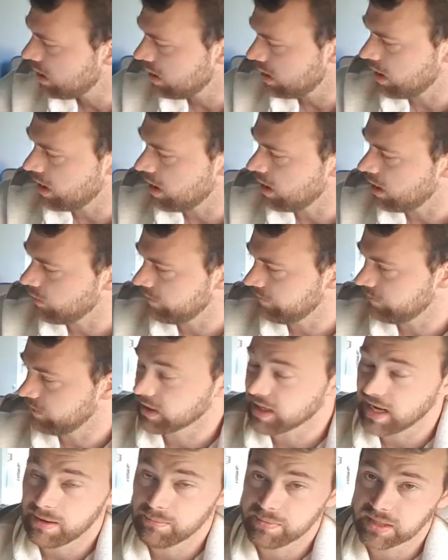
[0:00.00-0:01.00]
I went for a
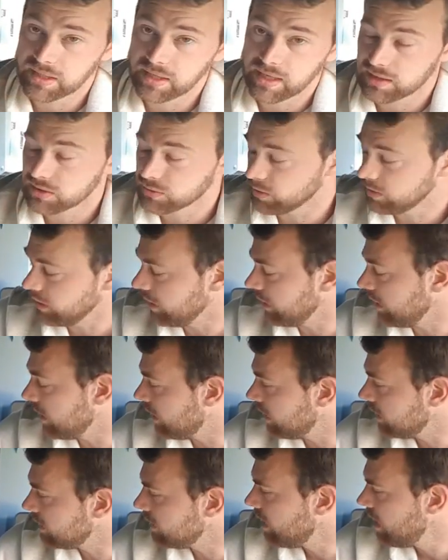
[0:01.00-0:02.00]
camping gas one in the
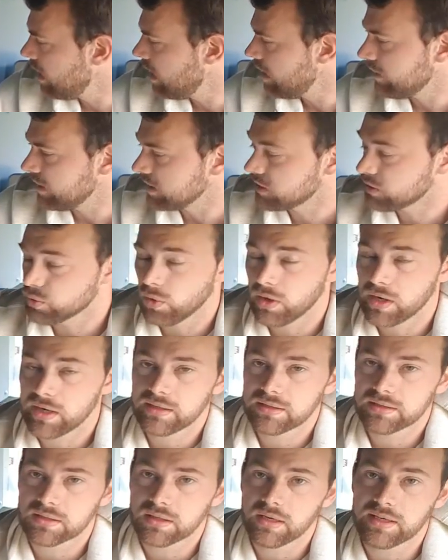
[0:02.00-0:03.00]
end. They're
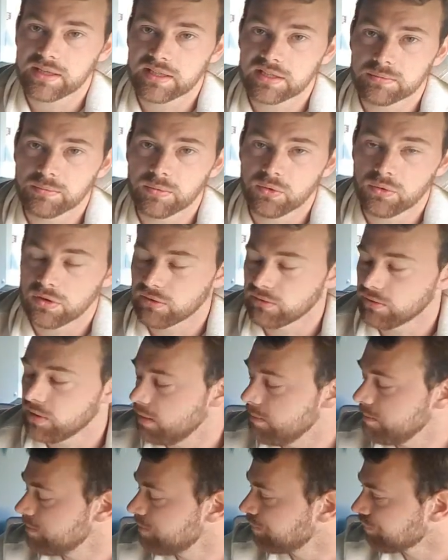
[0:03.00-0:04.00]
slightly
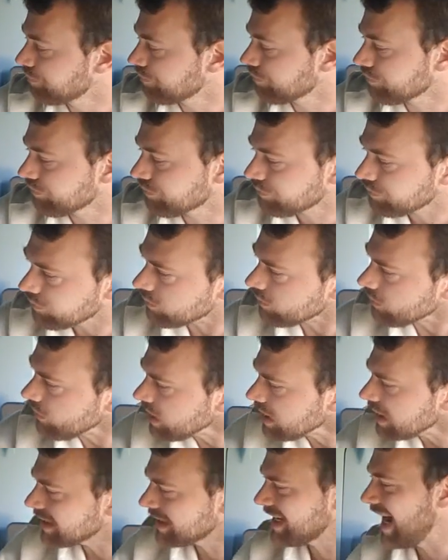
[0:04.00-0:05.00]
smaller
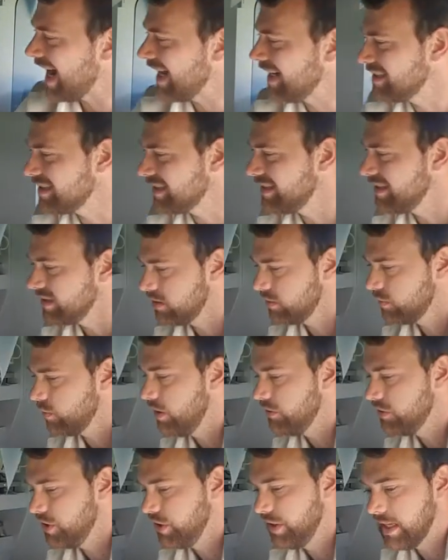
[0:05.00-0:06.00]
canisters as
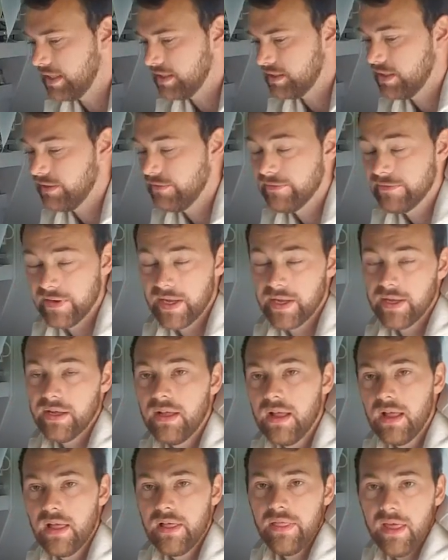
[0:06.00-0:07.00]
well, so you can actually fit
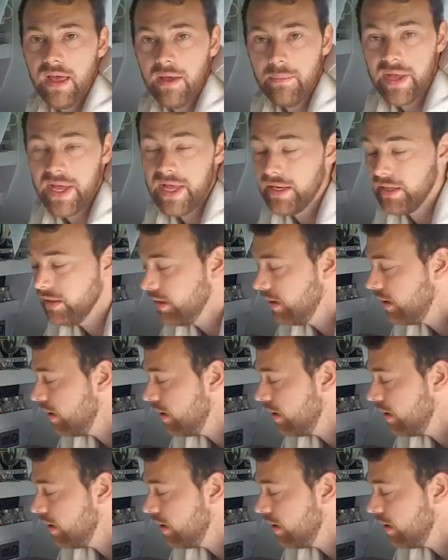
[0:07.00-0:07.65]
them in